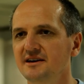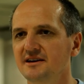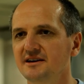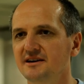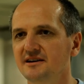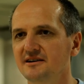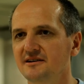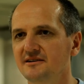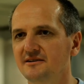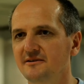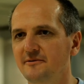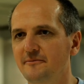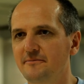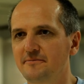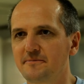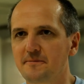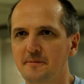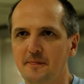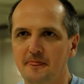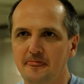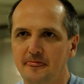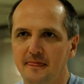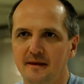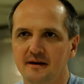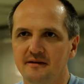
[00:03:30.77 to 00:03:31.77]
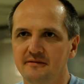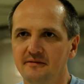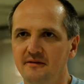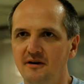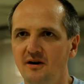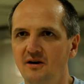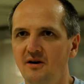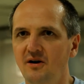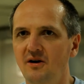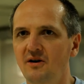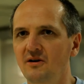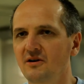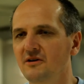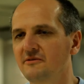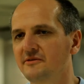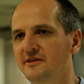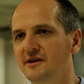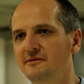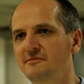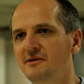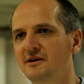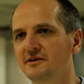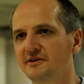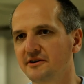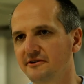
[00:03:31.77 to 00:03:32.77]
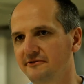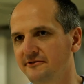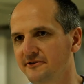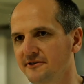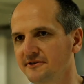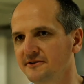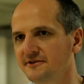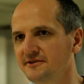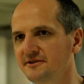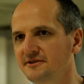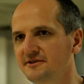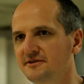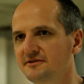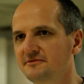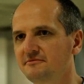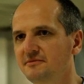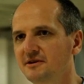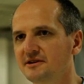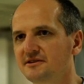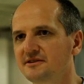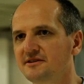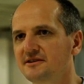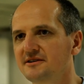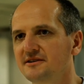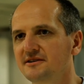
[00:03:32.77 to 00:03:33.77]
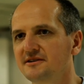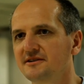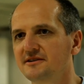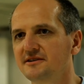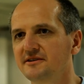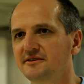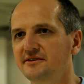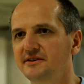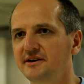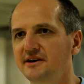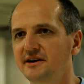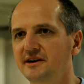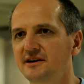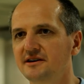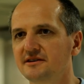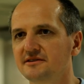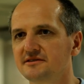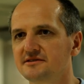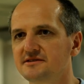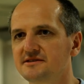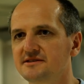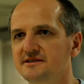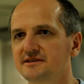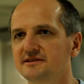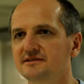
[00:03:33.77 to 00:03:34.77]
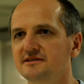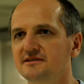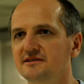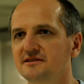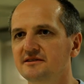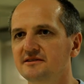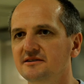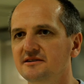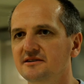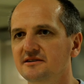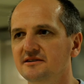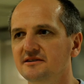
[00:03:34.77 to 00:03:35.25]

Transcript: All of them are different, but they are still